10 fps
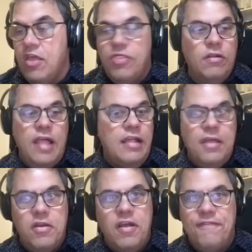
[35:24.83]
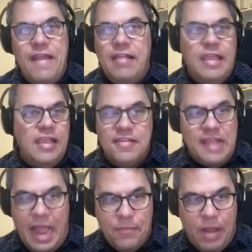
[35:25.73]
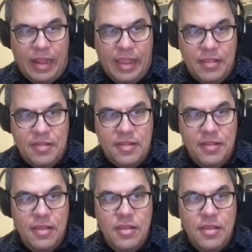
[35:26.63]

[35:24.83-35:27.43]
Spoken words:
their likelihood of failing is skyrockets.